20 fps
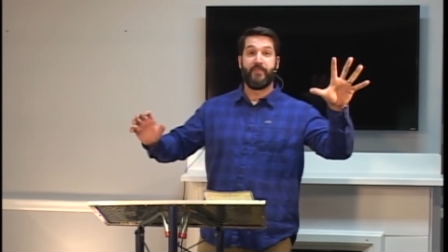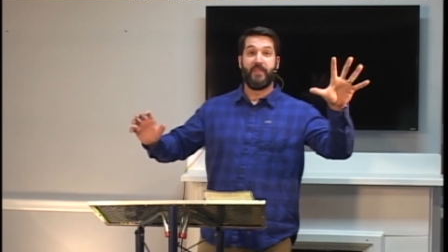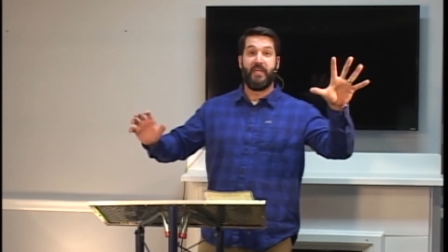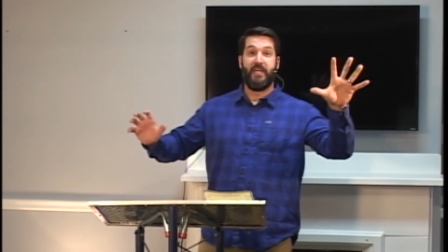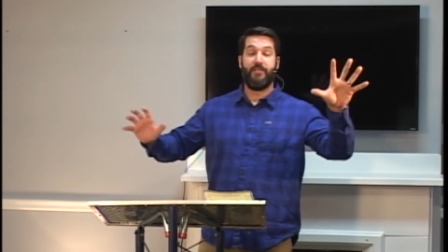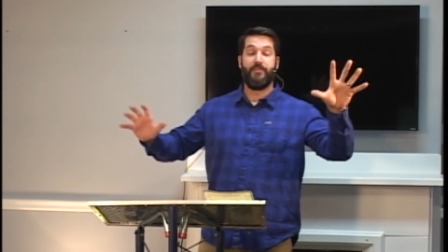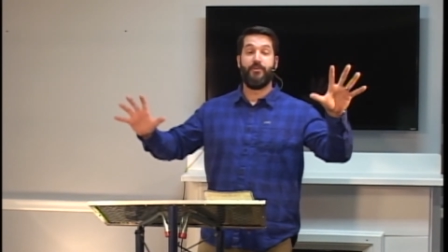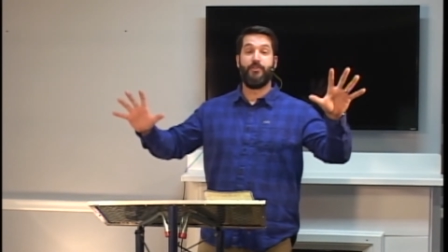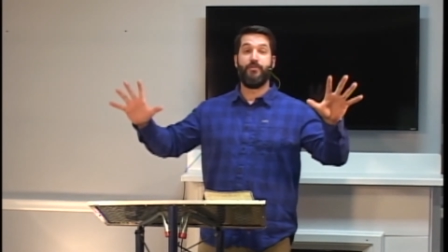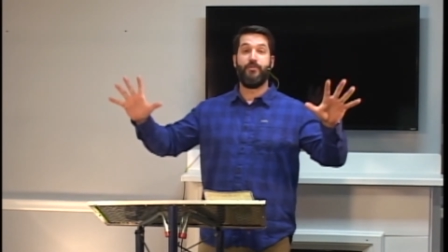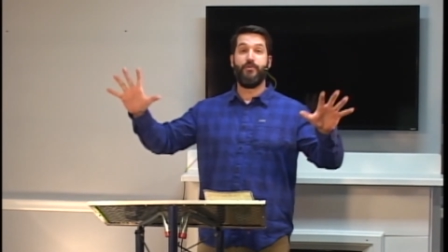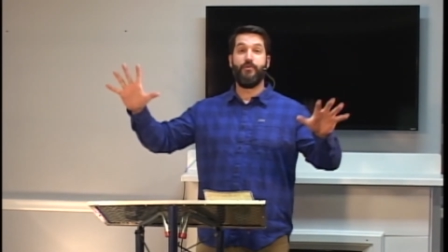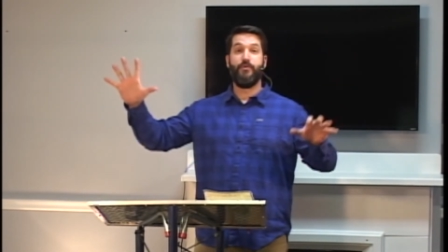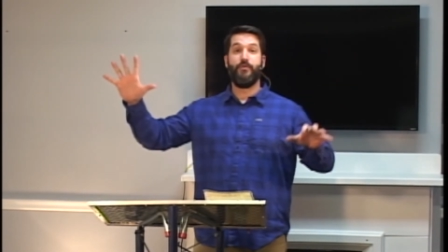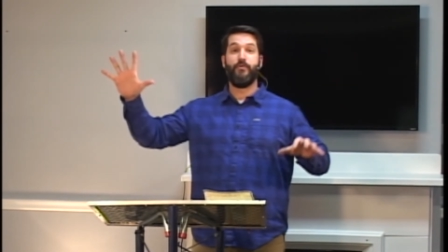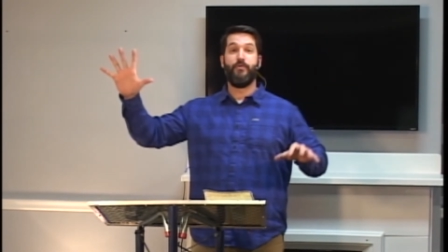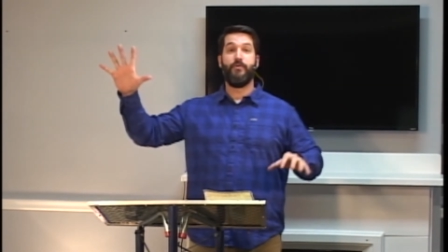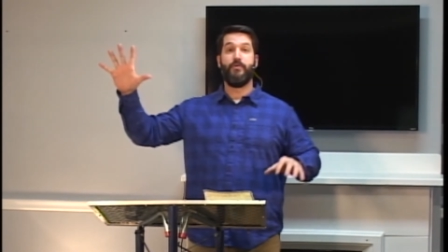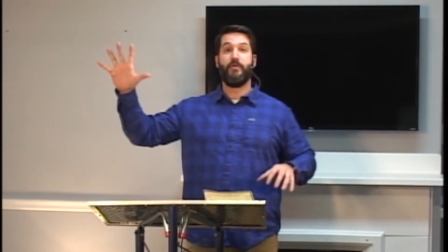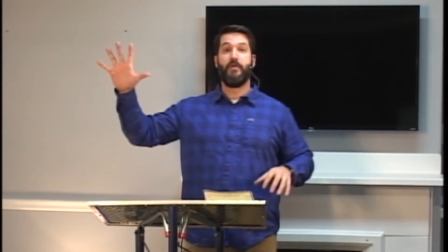and the
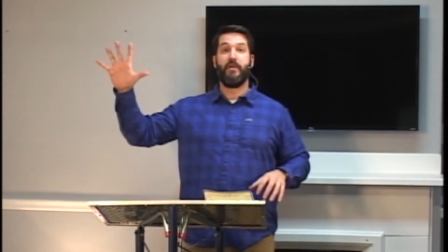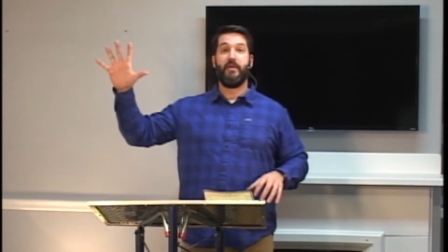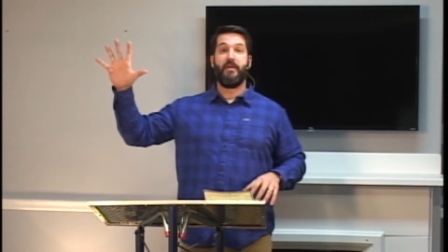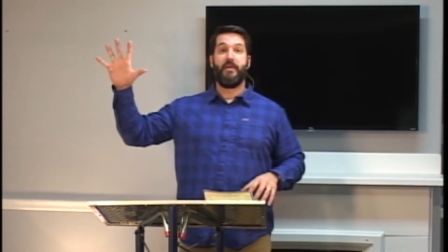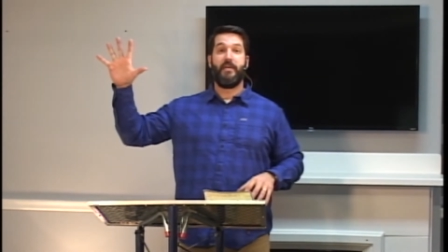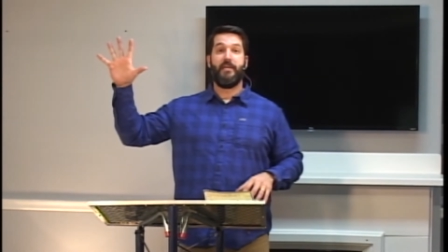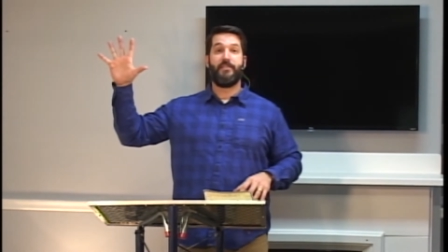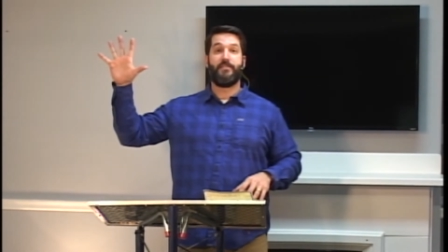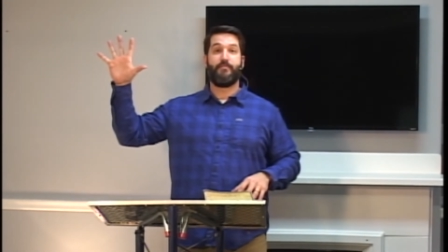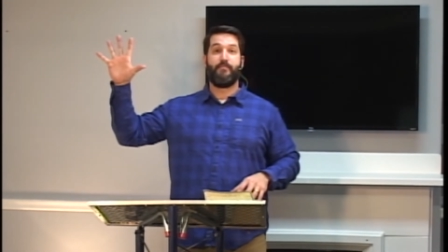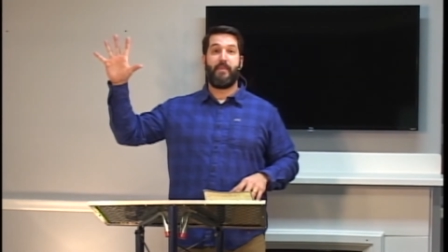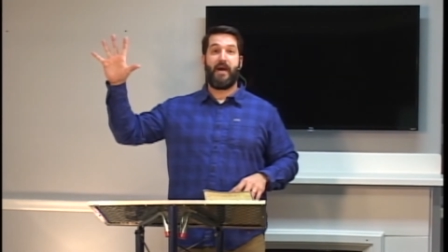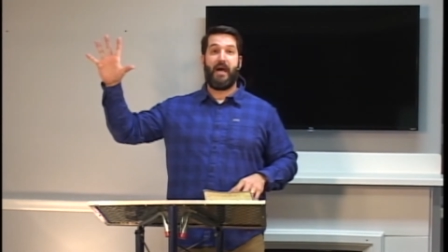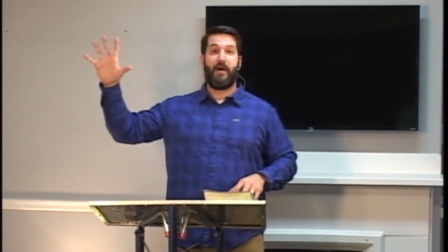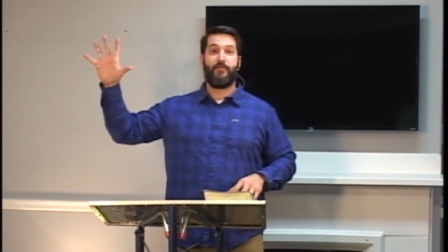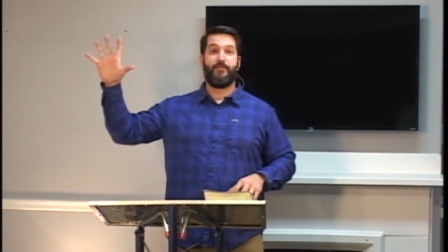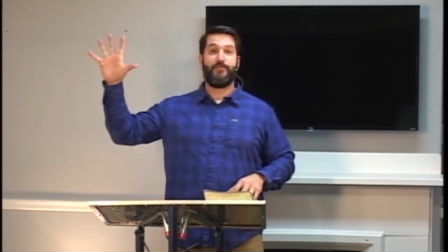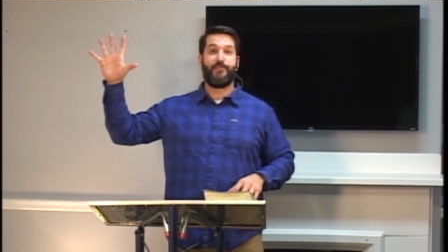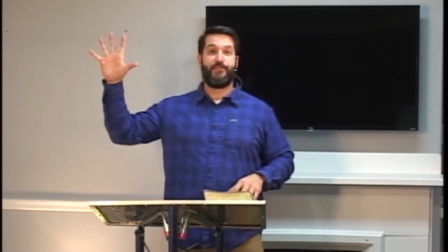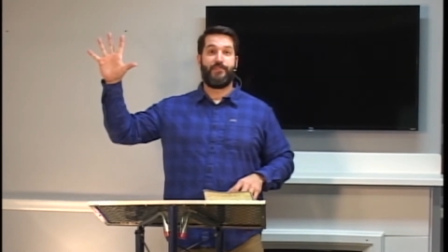new is
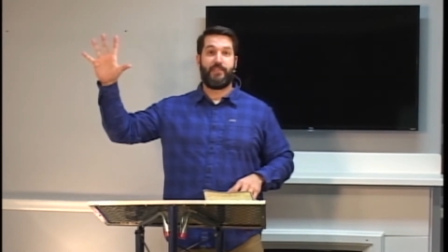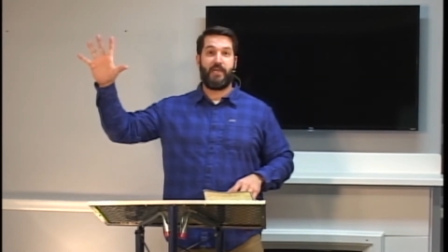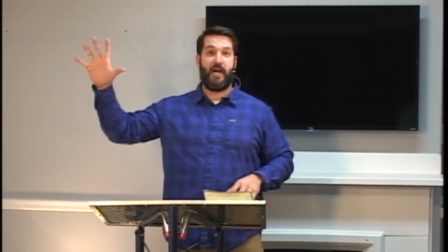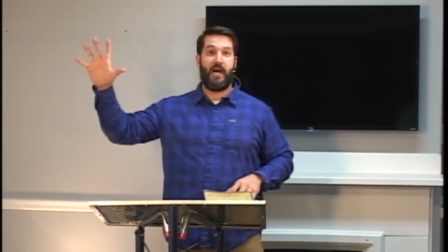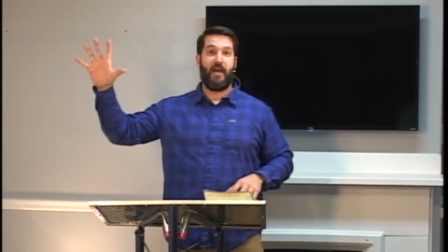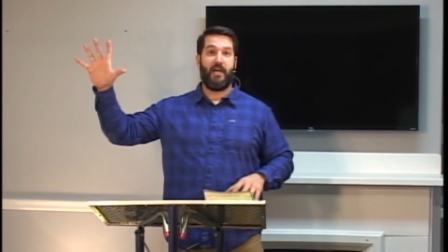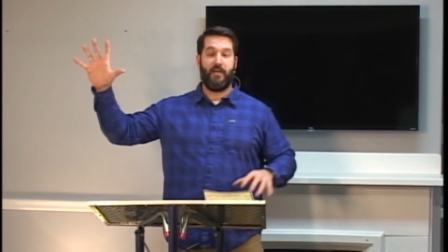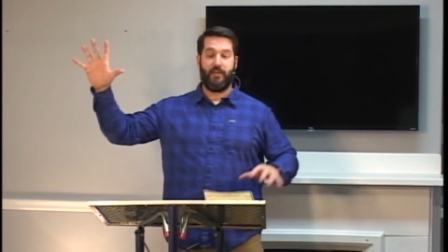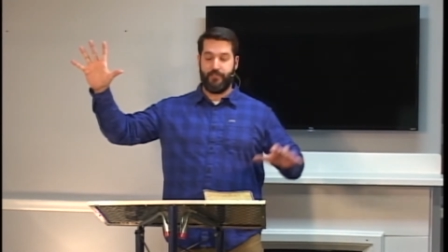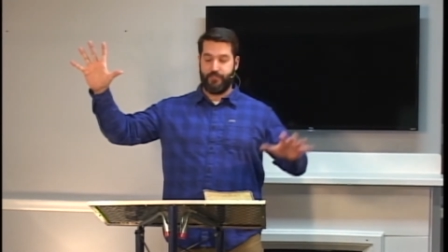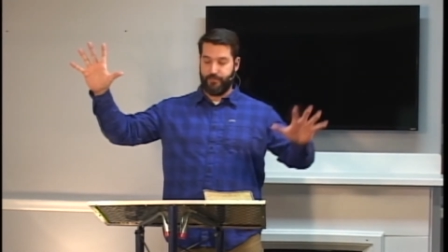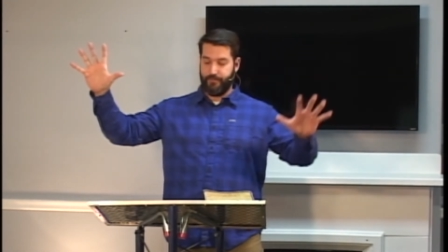Mount Zion.